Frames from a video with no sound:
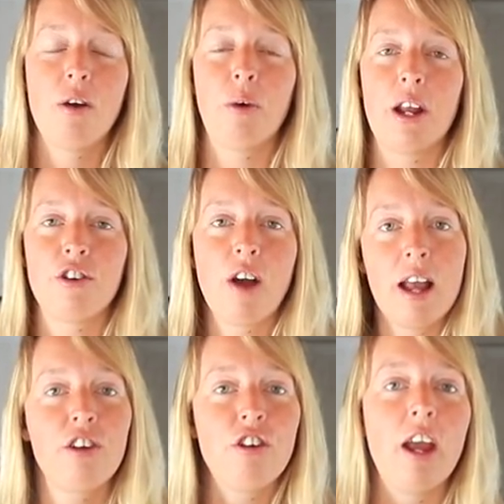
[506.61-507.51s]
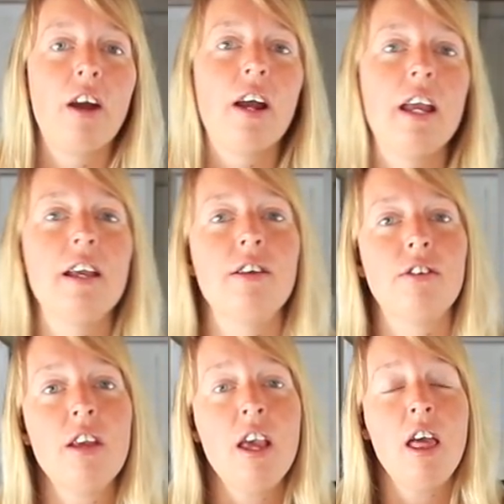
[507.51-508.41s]
What I try to share
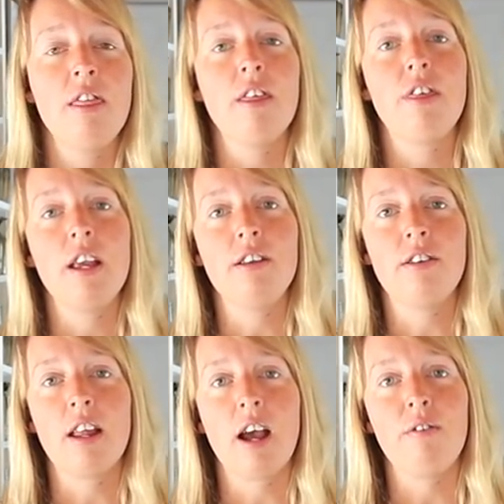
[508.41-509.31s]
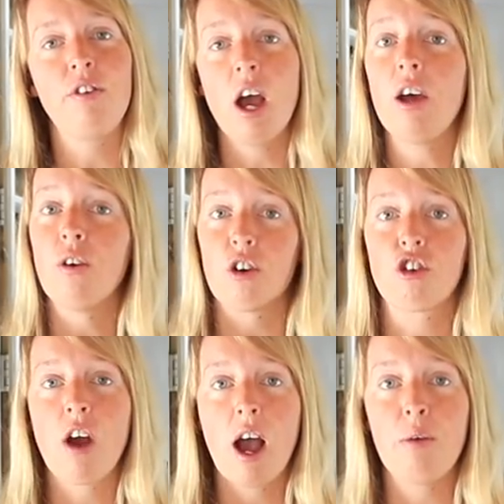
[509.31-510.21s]
is the things that I've done or
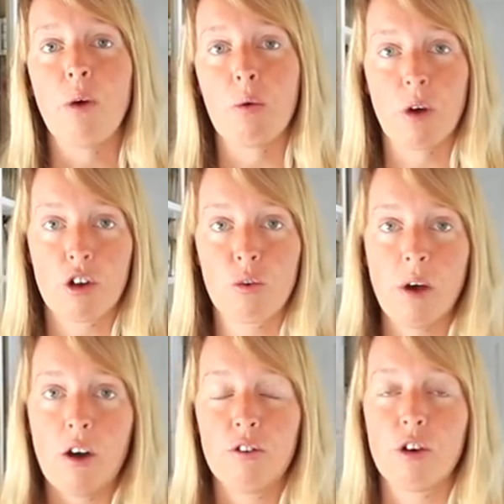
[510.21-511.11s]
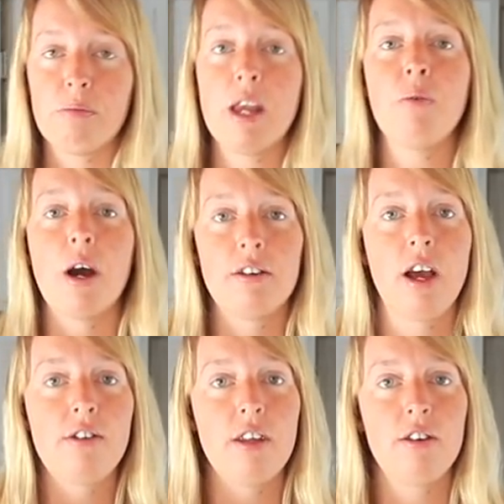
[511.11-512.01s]
tried, what works well for me, what
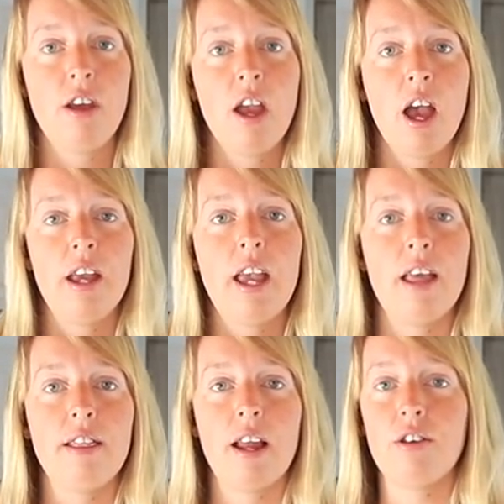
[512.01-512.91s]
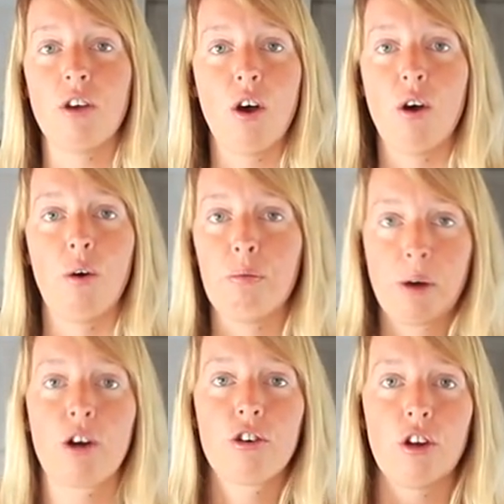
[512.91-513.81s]
doesn't. Again, that is all
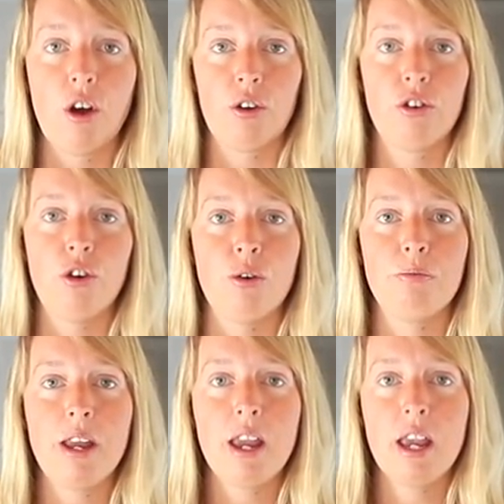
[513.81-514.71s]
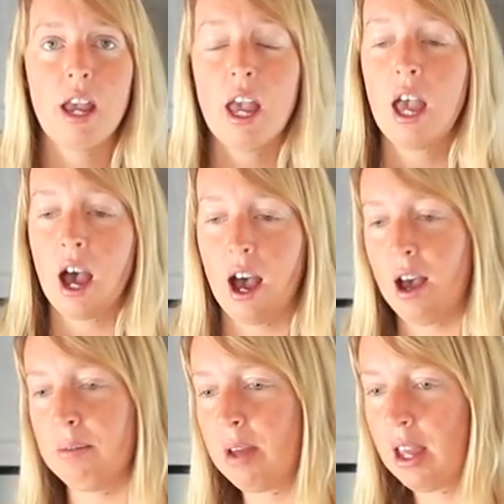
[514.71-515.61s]
personal to me.
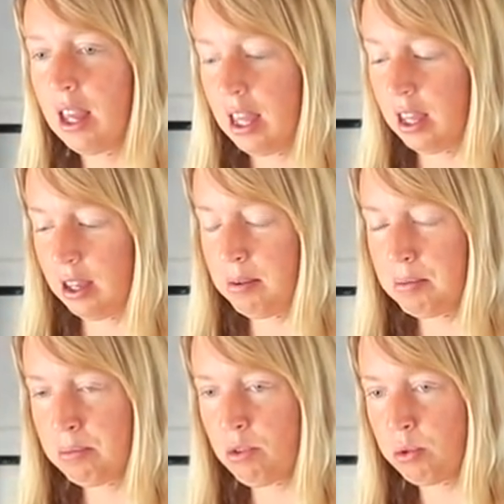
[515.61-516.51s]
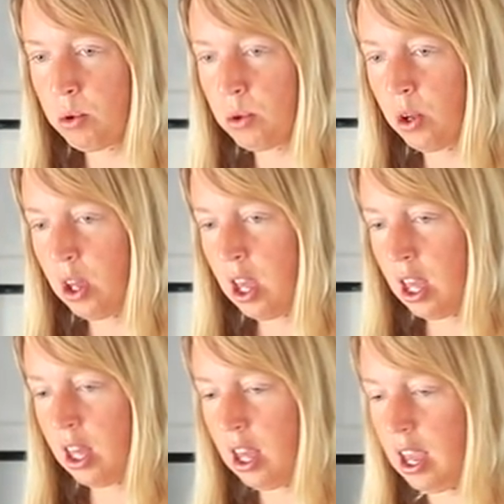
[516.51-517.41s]
Um, come
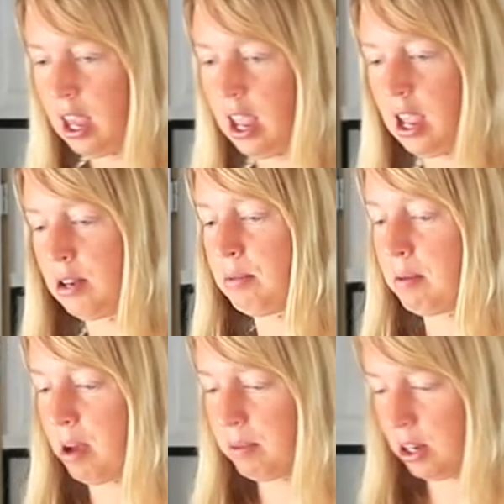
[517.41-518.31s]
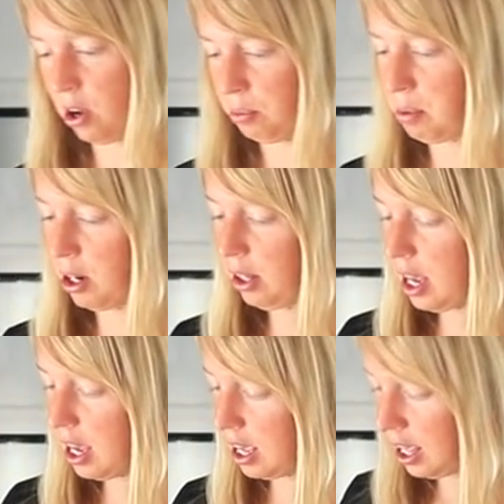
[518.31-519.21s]
here. And my puppy dog, Burley.